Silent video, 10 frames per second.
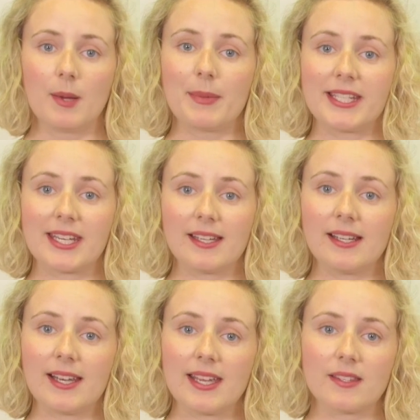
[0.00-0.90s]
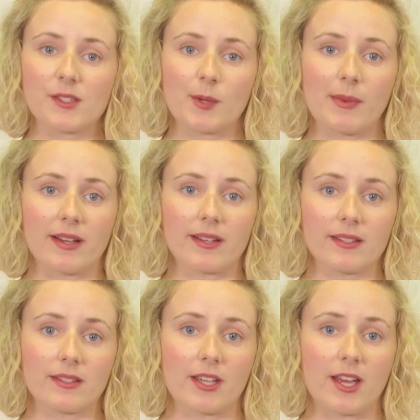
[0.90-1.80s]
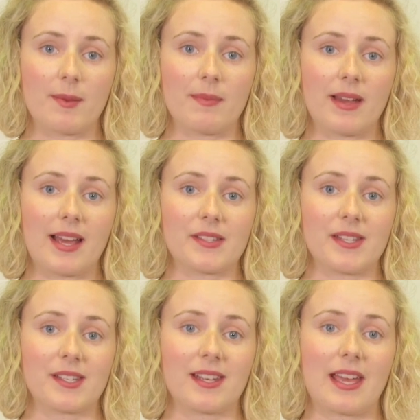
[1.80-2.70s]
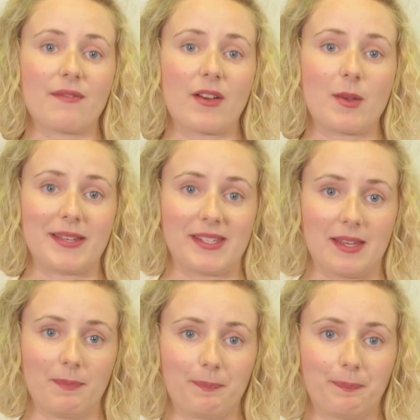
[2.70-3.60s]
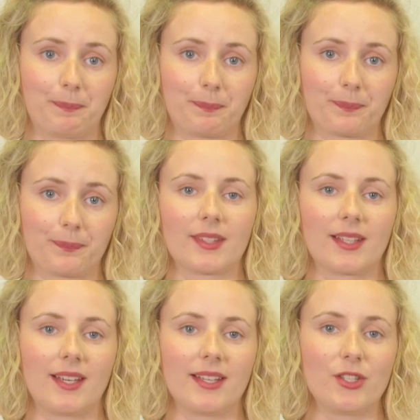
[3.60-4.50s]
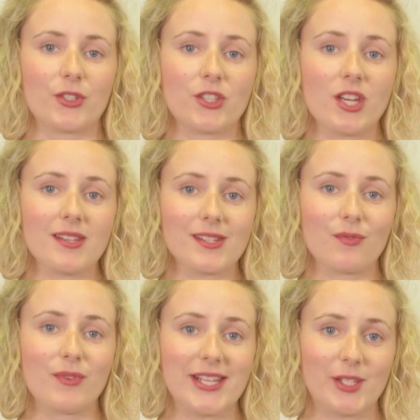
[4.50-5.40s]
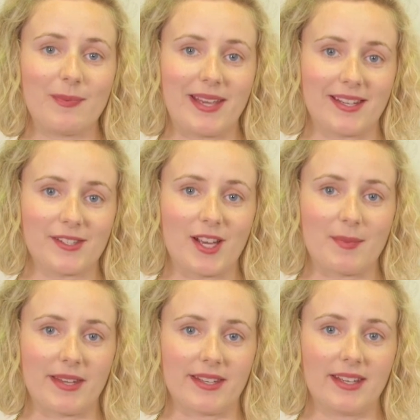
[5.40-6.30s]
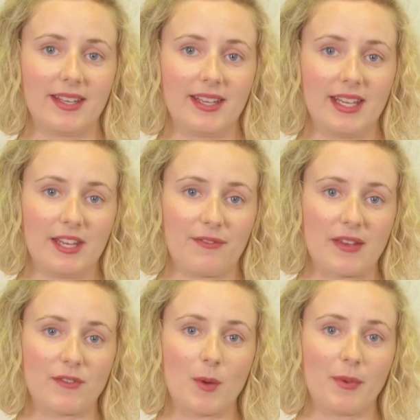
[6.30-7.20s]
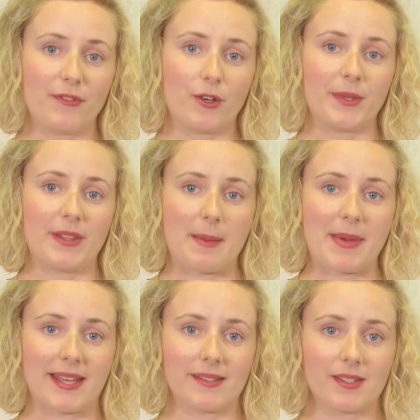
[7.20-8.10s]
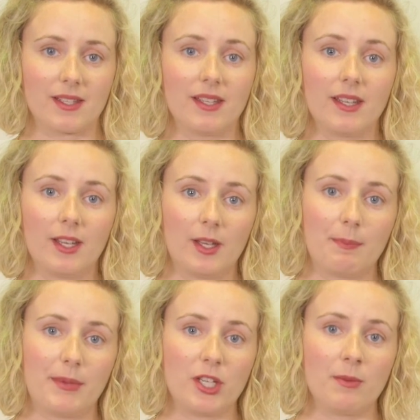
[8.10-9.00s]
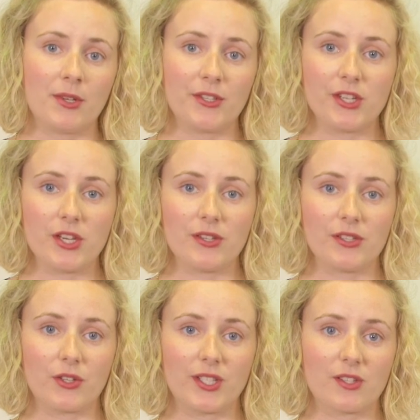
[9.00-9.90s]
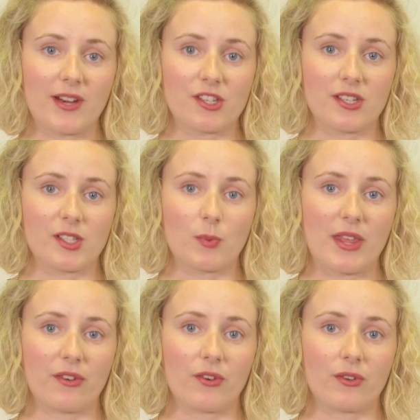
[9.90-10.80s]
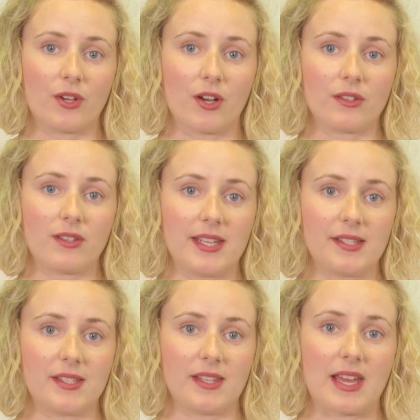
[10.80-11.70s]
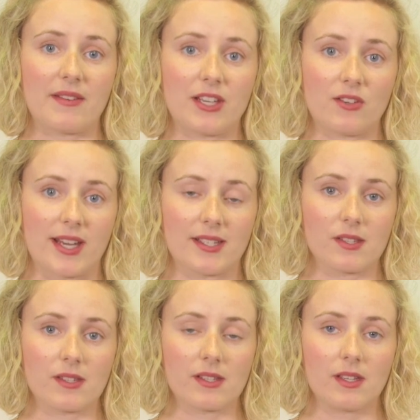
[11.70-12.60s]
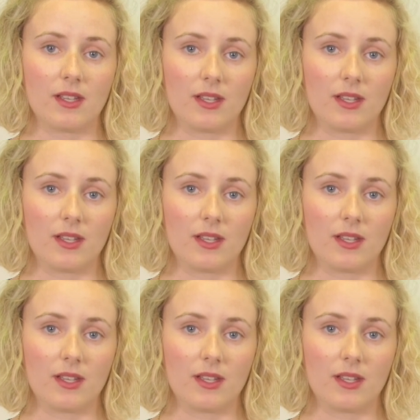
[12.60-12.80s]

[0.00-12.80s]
particularly in the summer term, as this can get very busy. Your students can resubmit an assignment if they've not performed at their best, but you must use your discretion as to whether or not this is in their interests.